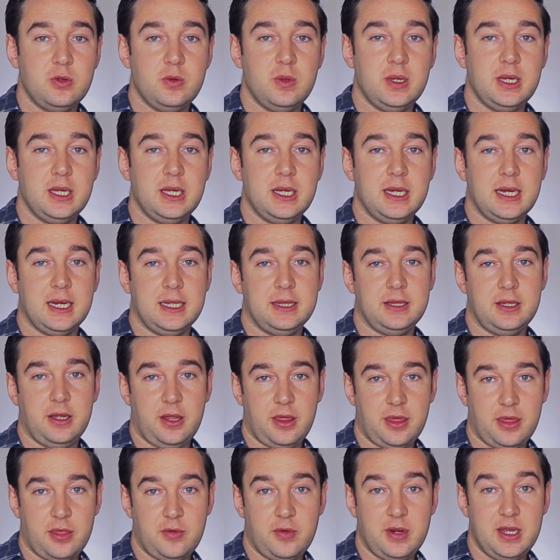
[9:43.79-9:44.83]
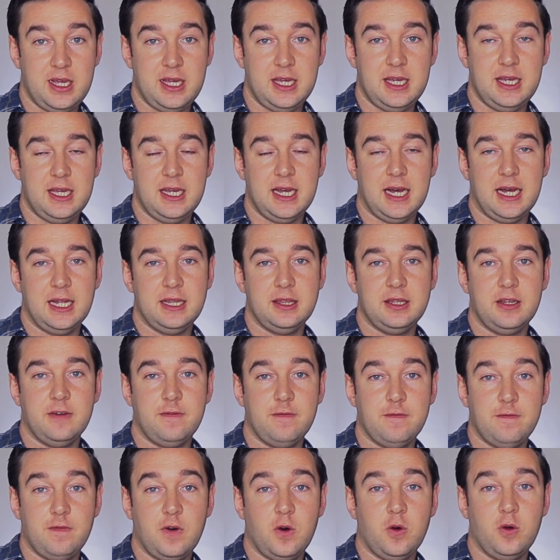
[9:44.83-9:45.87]
E and a 3 E and a
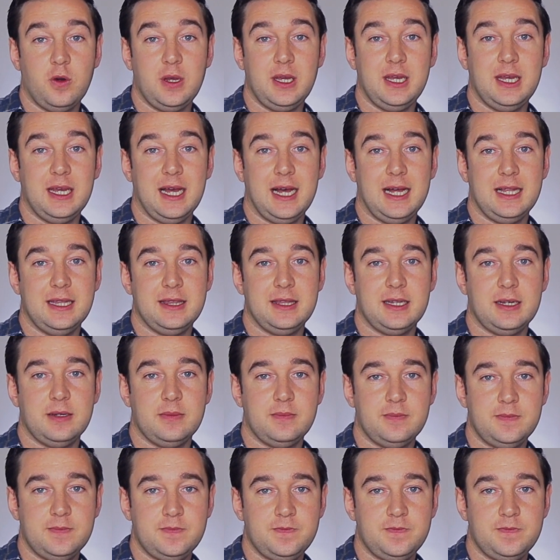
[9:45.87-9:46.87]
4 E and a.